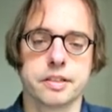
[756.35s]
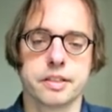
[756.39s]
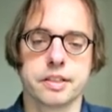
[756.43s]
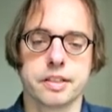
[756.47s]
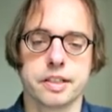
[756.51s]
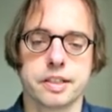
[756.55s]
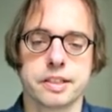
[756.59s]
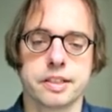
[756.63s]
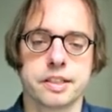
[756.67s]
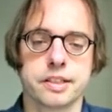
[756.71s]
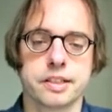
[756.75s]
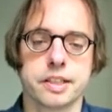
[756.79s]

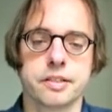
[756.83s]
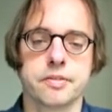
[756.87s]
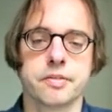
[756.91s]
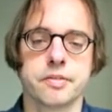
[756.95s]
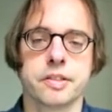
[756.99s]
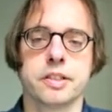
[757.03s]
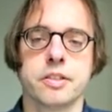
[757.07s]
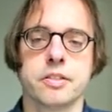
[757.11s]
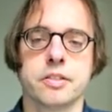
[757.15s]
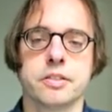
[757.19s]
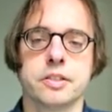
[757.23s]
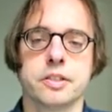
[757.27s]
as I said, we
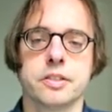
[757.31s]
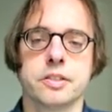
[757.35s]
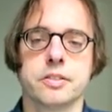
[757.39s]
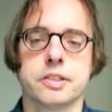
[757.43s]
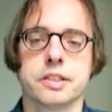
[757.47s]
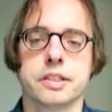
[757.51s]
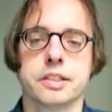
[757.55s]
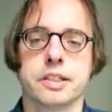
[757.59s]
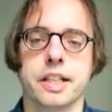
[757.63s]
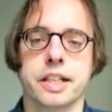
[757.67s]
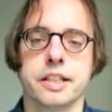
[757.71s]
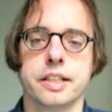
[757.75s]
don't use
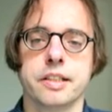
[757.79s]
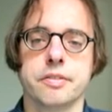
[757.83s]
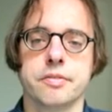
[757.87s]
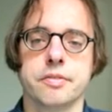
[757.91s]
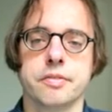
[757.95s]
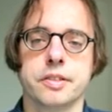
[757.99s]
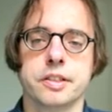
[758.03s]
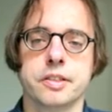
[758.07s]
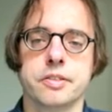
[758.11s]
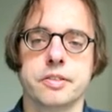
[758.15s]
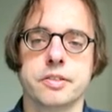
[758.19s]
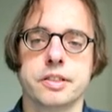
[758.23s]
k, we
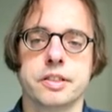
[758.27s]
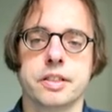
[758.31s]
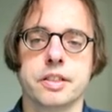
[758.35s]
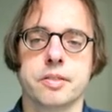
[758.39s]
use the